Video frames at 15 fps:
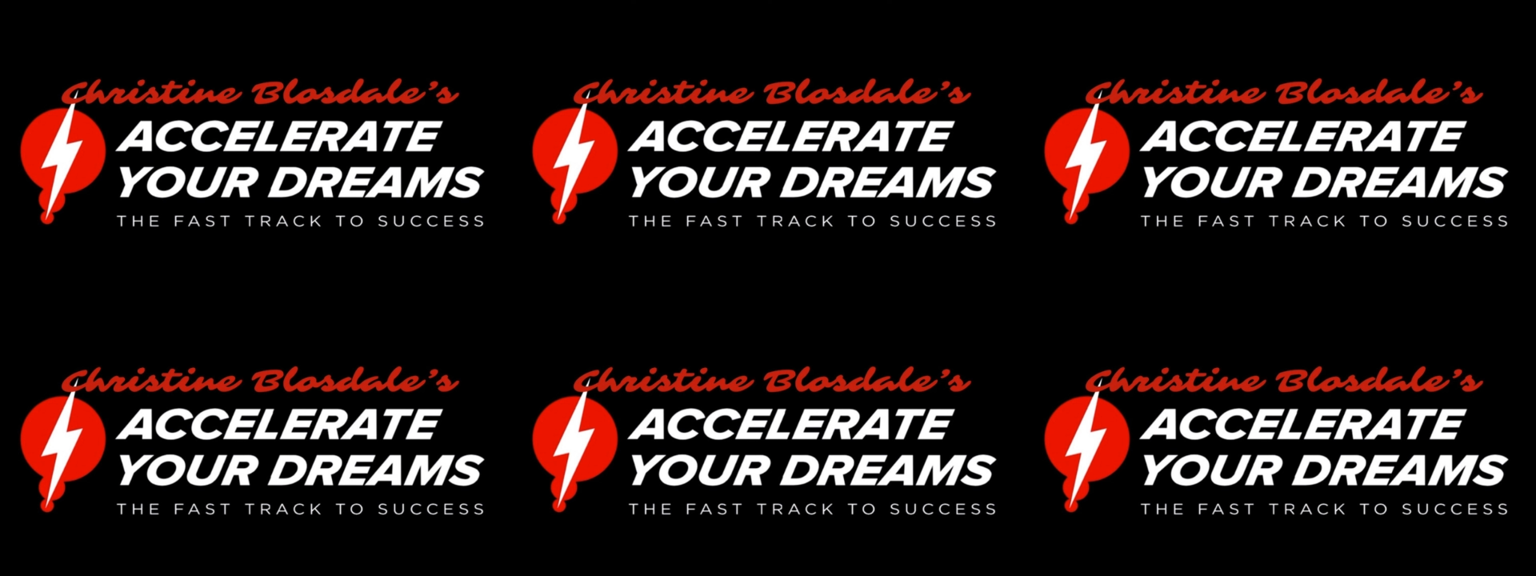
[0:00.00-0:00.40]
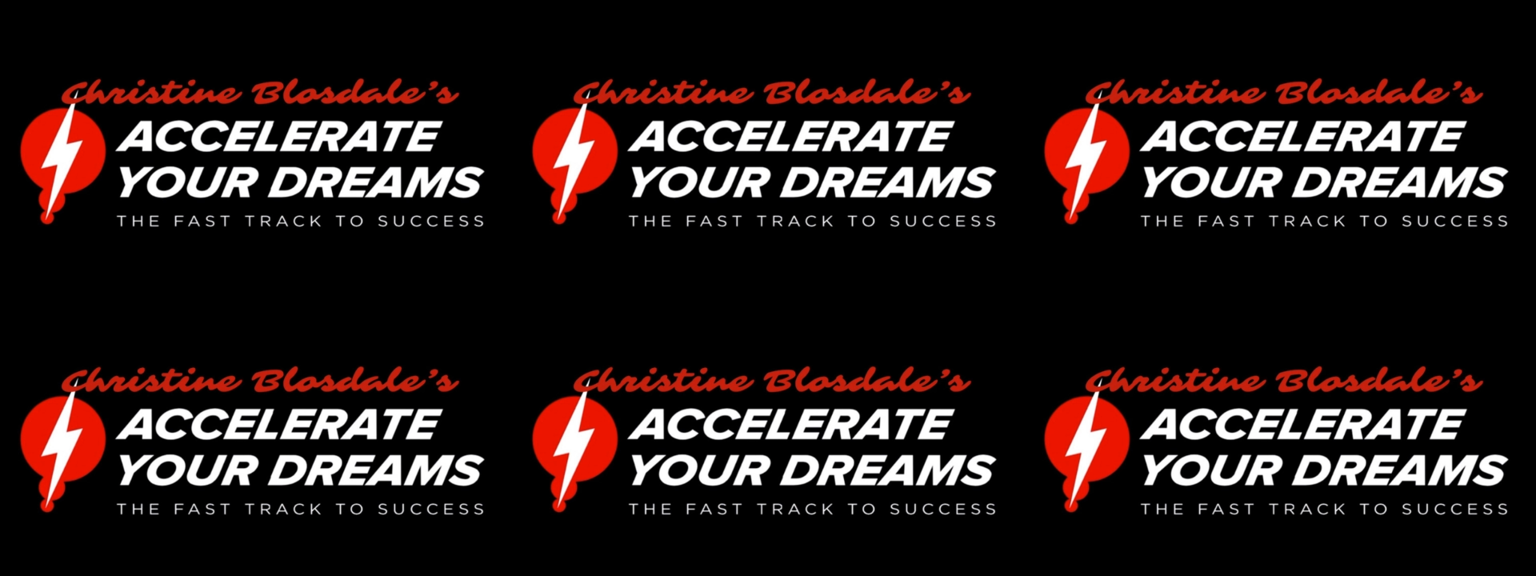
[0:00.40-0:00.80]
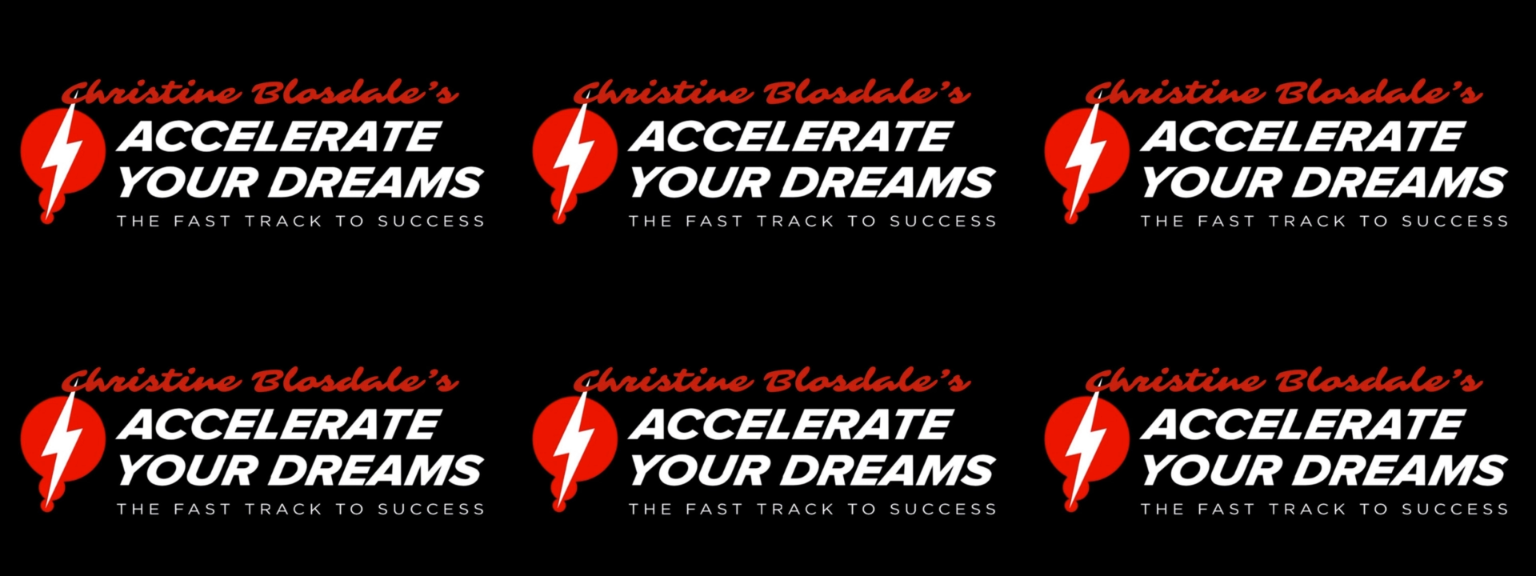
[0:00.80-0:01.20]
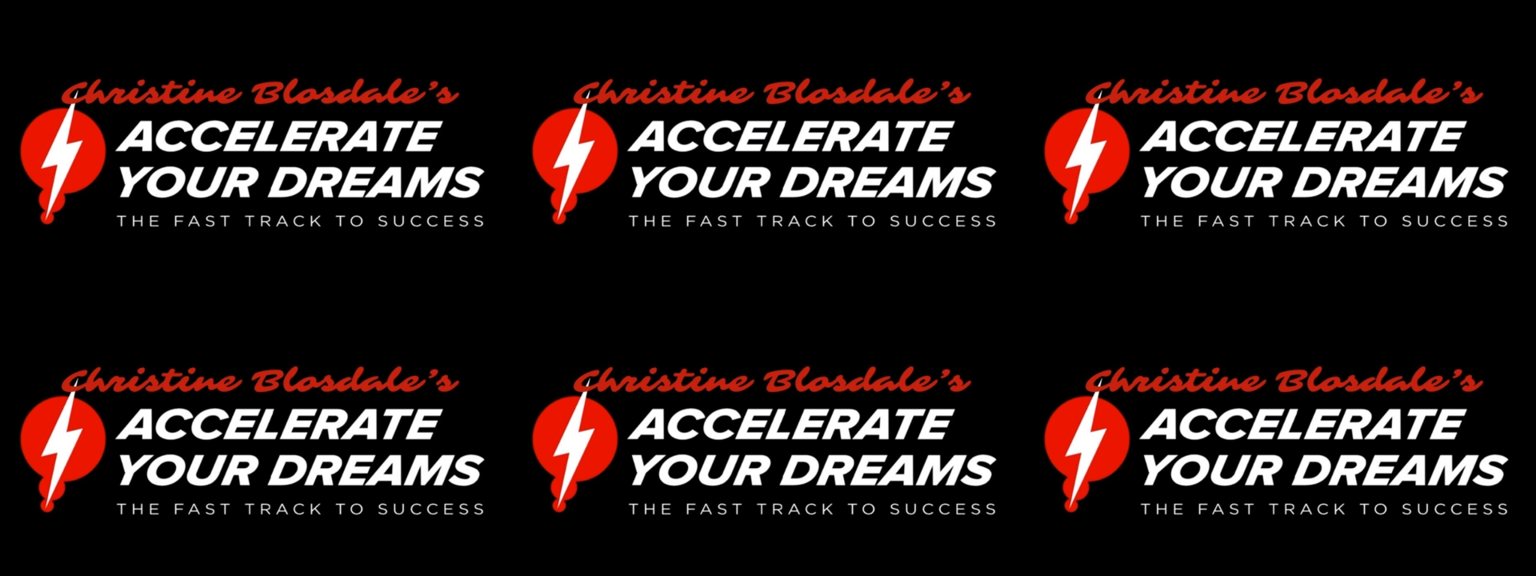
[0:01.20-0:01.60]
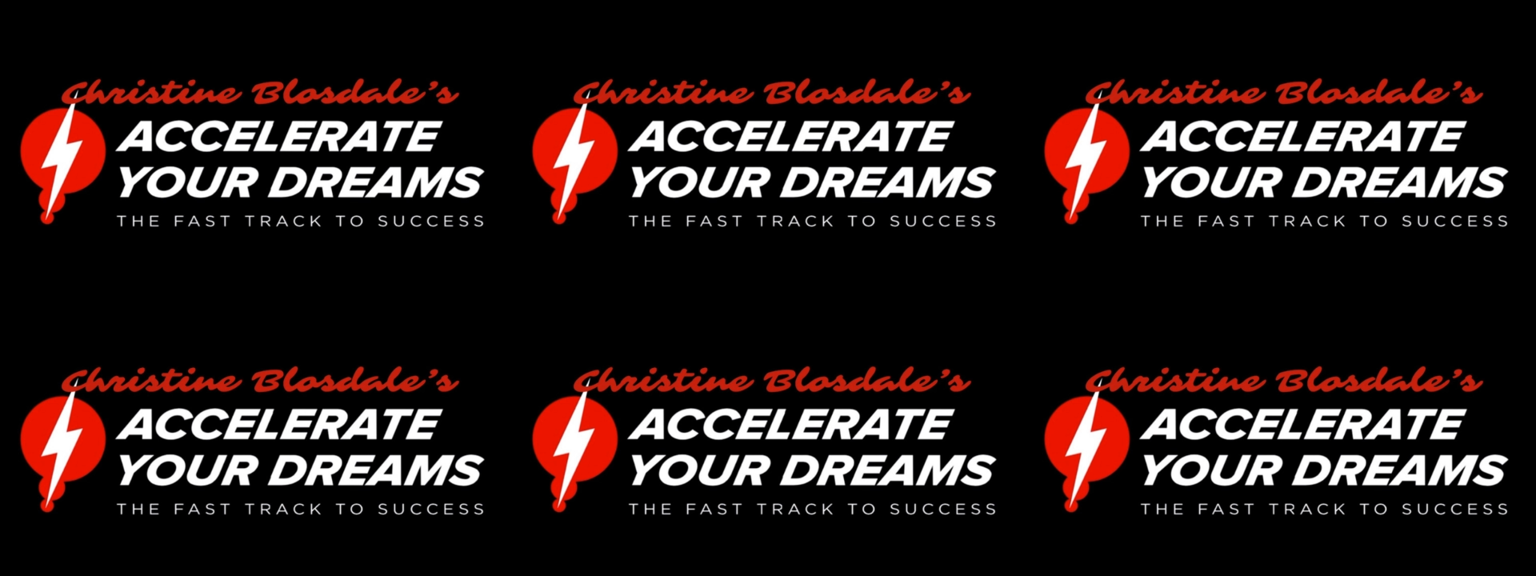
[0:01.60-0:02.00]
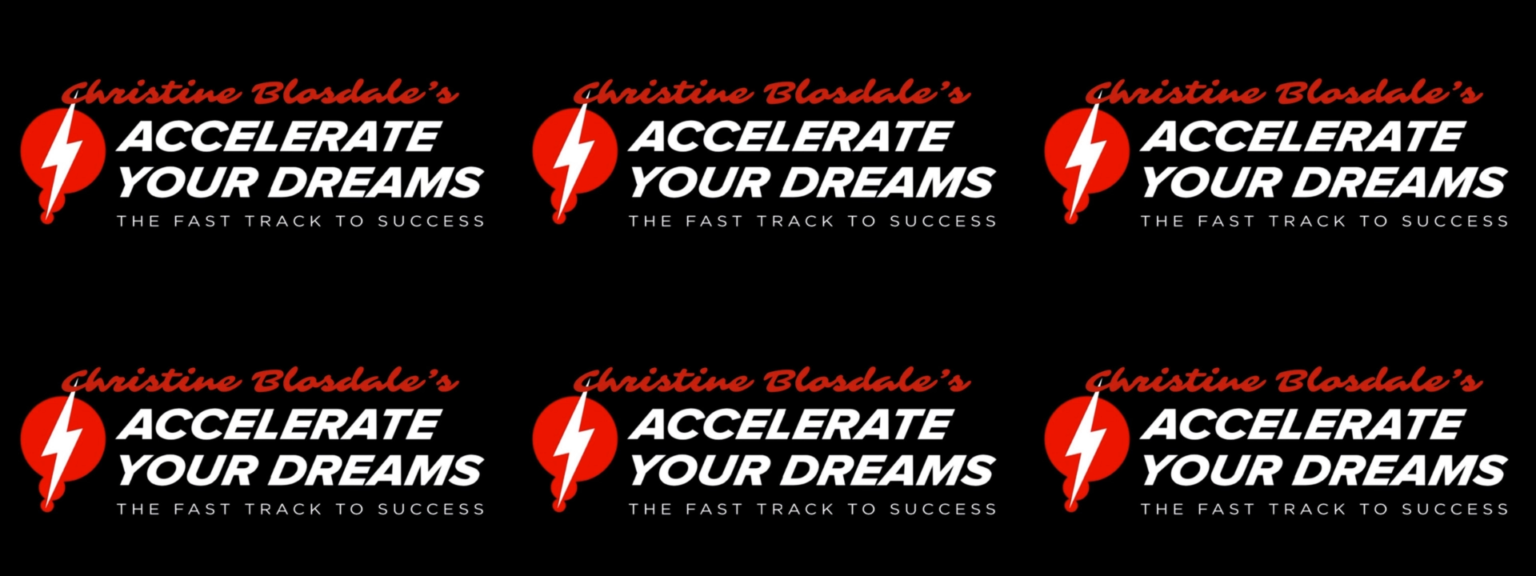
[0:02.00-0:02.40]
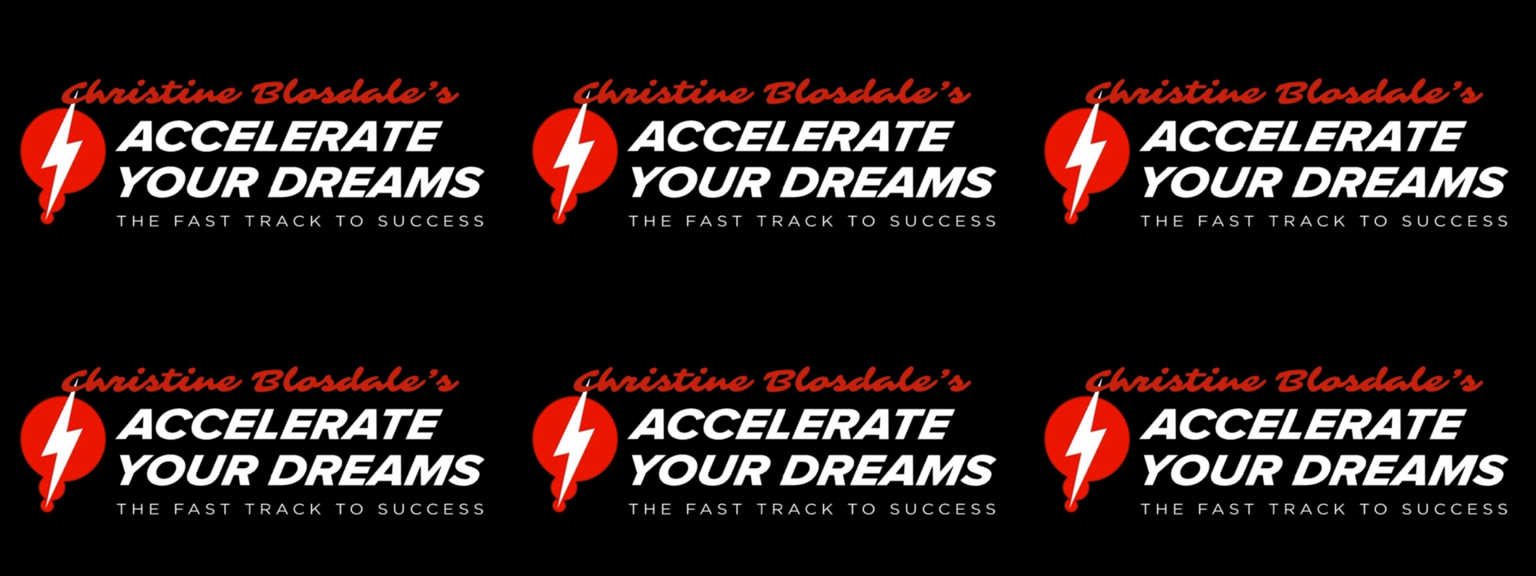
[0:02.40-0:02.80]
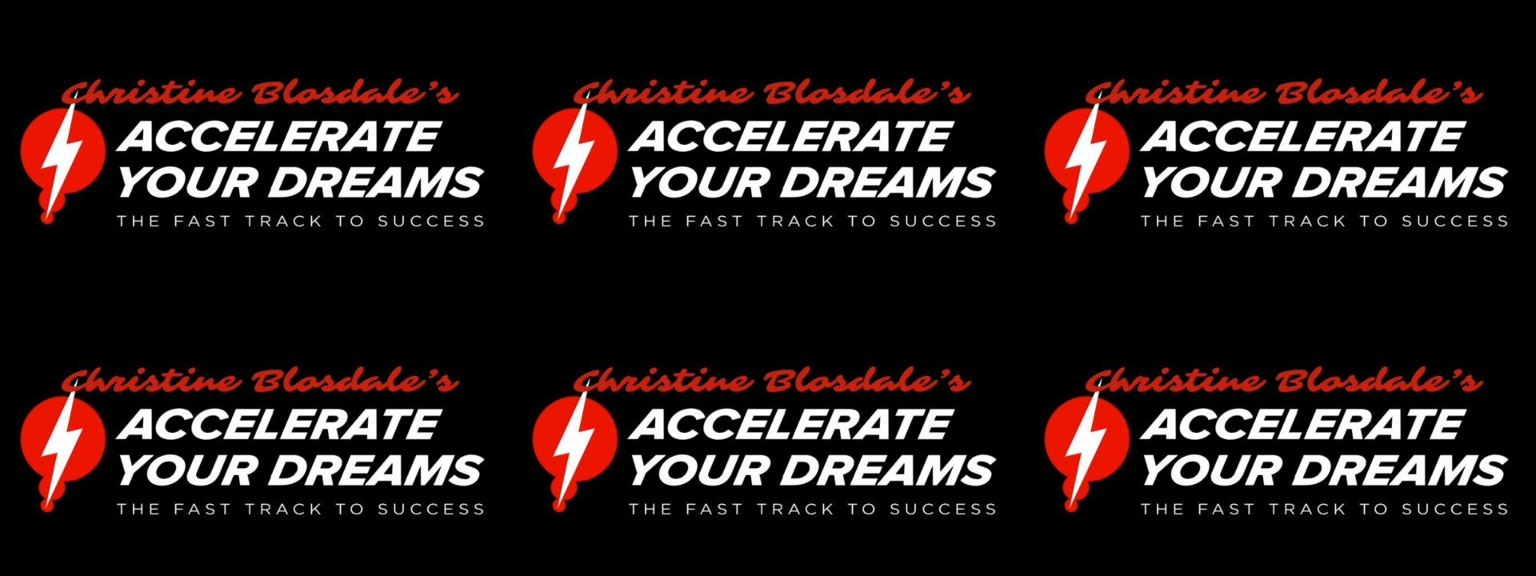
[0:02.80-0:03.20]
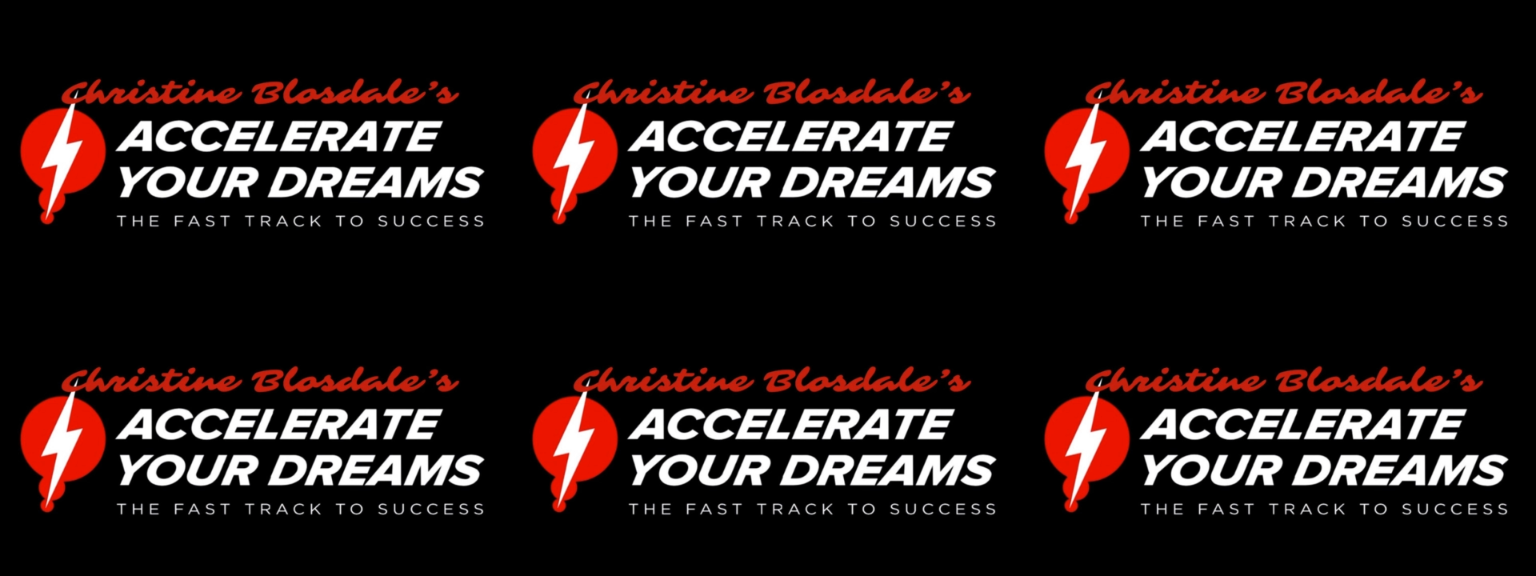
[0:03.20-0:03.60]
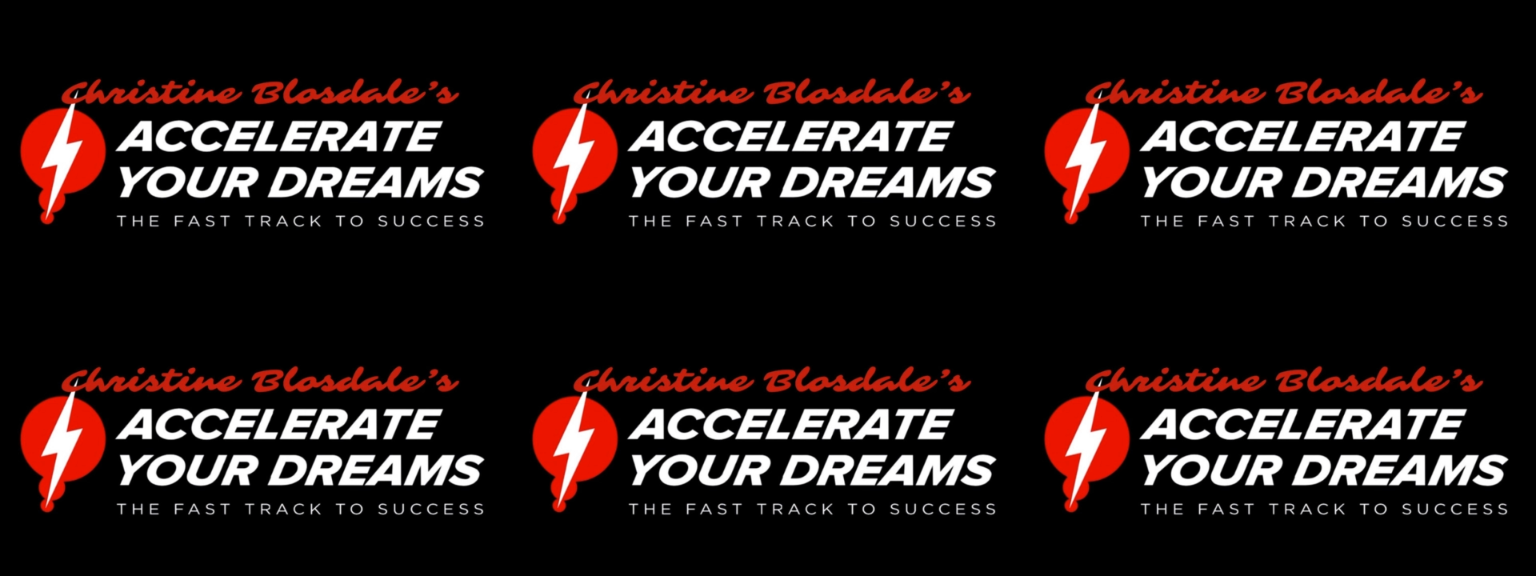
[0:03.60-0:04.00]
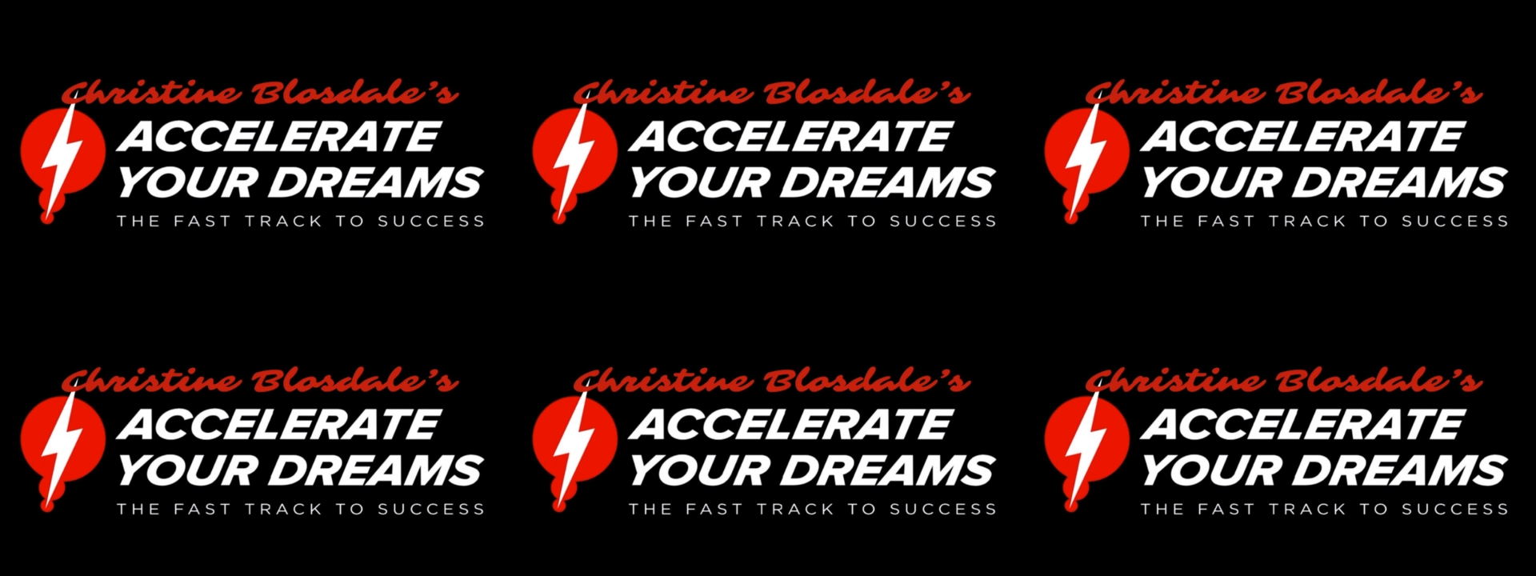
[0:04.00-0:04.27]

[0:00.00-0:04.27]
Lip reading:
No face is visible, so there are no lips to read.